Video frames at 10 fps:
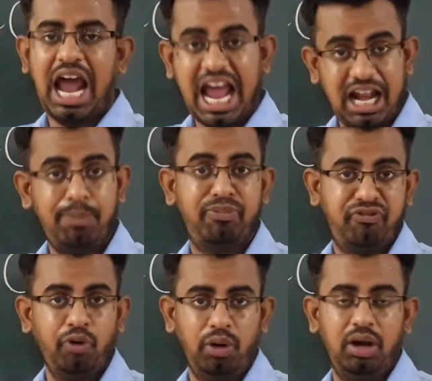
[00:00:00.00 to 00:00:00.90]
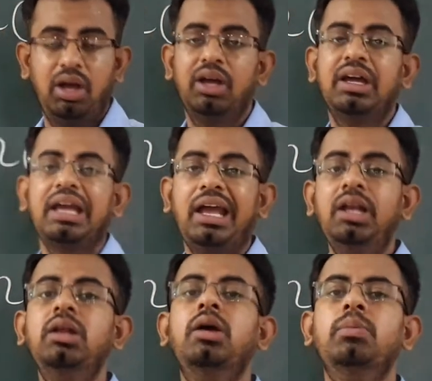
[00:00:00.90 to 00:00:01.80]
helpful
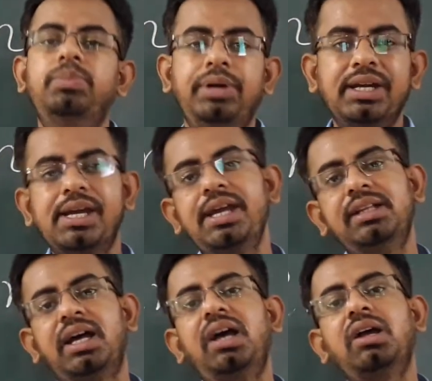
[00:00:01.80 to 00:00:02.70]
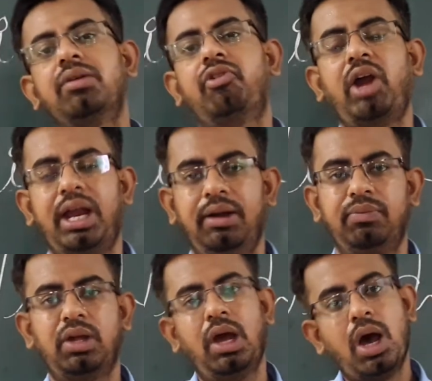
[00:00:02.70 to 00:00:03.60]
in bringing the
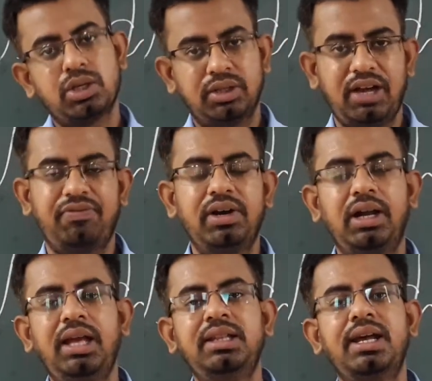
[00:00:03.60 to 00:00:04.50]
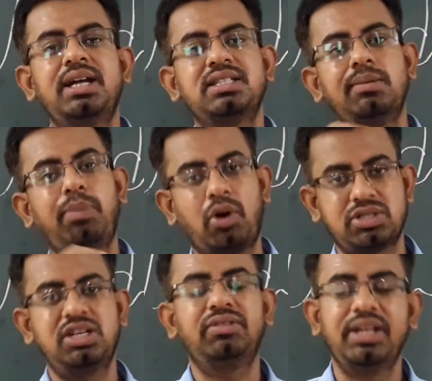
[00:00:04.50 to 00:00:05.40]
rain. So definitely there are some
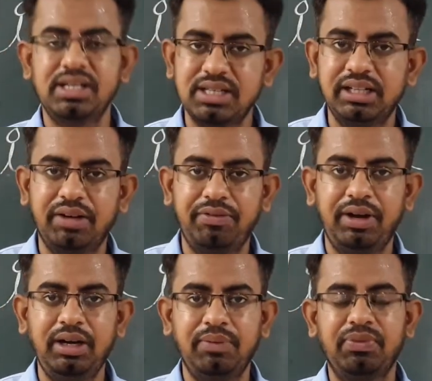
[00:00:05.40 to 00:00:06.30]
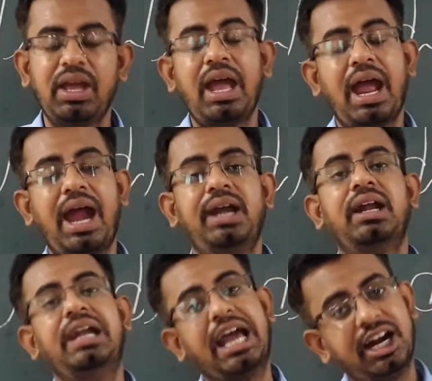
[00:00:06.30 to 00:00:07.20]
positive things in the wind
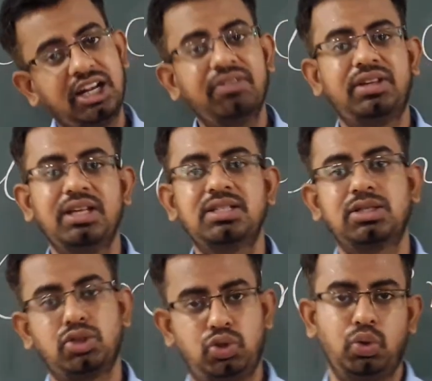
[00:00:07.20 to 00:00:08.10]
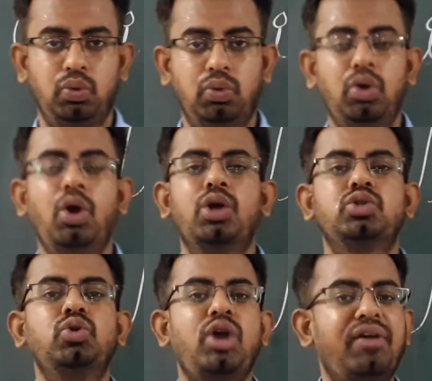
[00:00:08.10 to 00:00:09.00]
and negative things too.
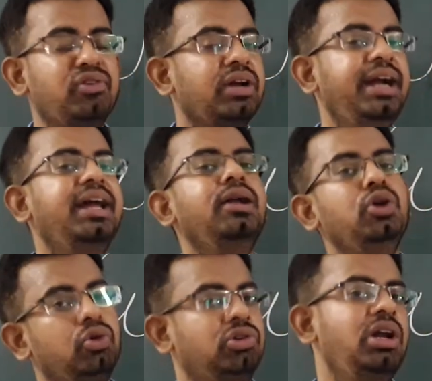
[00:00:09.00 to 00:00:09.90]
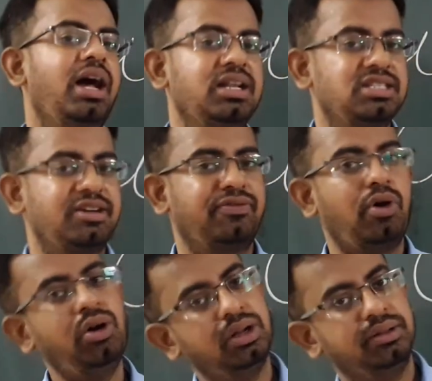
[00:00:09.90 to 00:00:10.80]
So you have to write a neutral answer
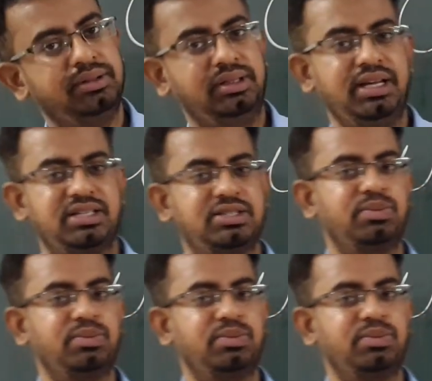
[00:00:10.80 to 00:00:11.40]
for this.